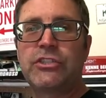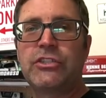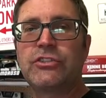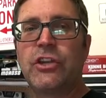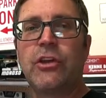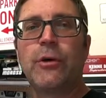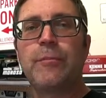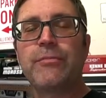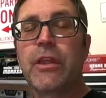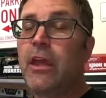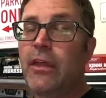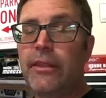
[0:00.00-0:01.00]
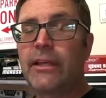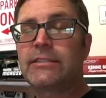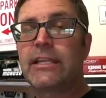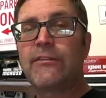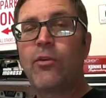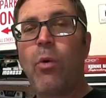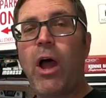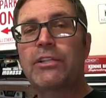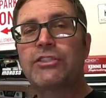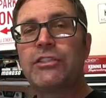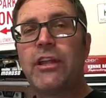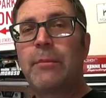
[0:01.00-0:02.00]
So thanks again for watching.